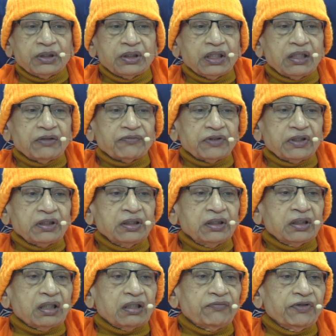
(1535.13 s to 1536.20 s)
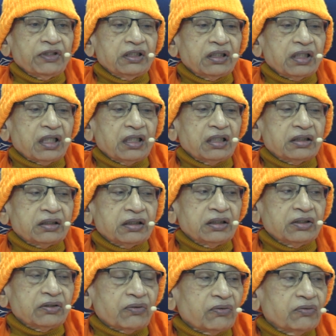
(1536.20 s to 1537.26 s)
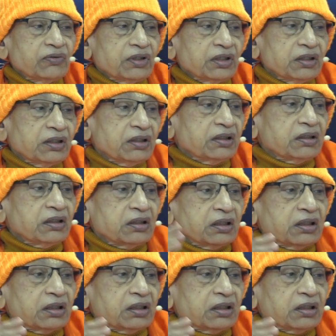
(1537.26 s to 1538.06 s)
Therefore, avidya is the only